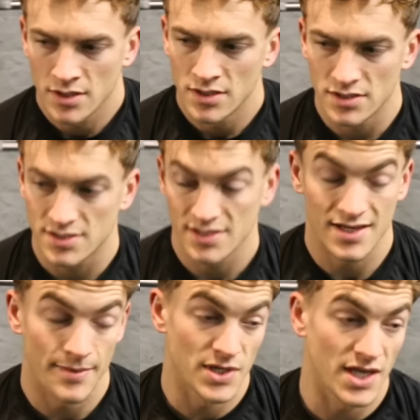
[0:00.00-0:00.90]
it's the
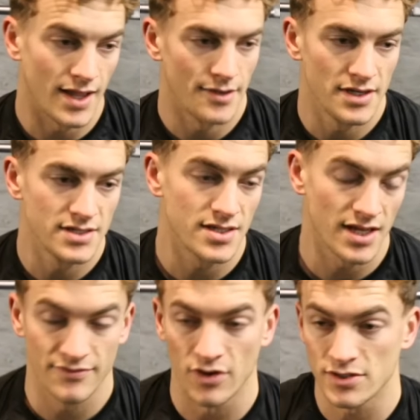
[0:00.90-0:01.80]
same as your calories,
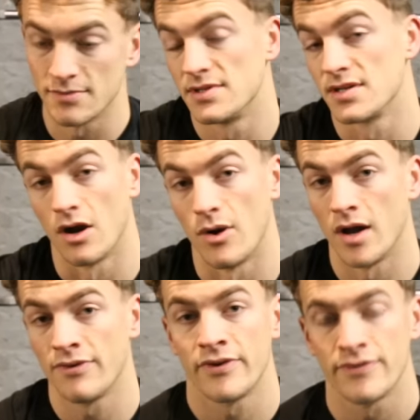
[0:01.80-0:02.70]
then you've got something to go
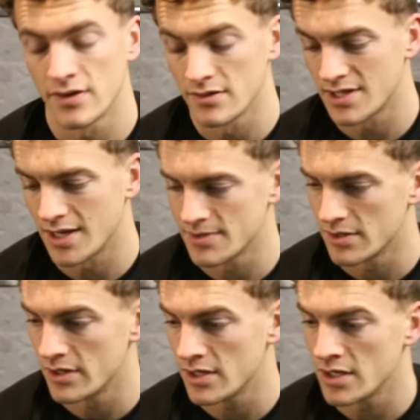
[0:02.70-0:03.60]
off for the whole time,
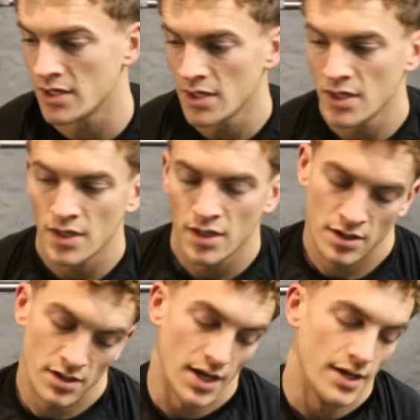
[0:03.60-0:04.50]
so.
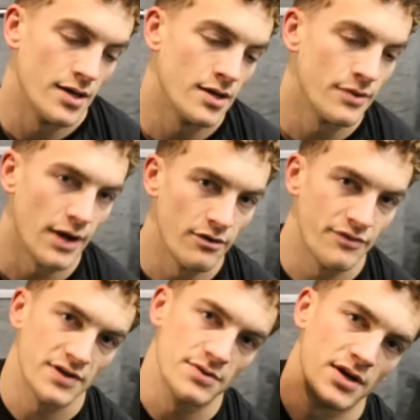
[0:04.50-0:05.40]
Right, we're out
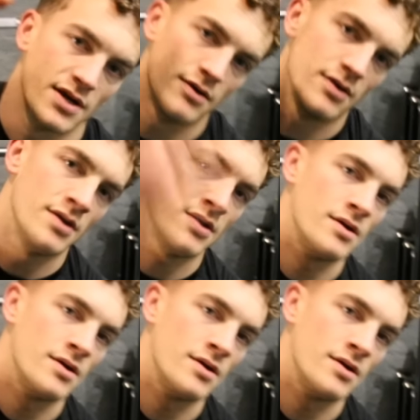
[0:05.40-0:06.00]
for this workout. So,